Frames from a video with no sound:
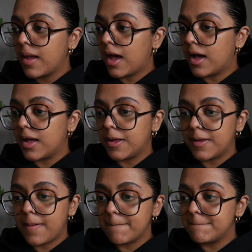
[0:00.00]

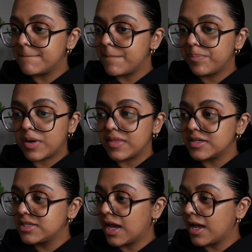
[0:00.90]
By
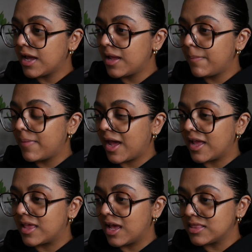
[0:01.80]
the time
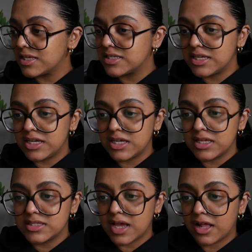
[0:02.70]
I get the
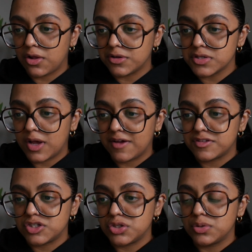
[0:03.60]
seeds, I'll also have
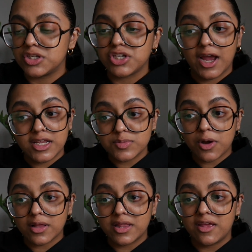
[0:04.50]
to do the Chinese
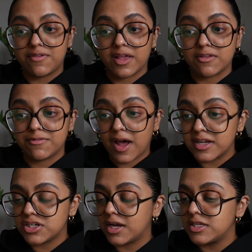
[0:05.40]
broccoli if I can
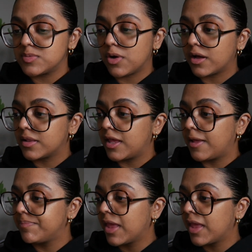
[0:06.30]
find Chinese broccoli.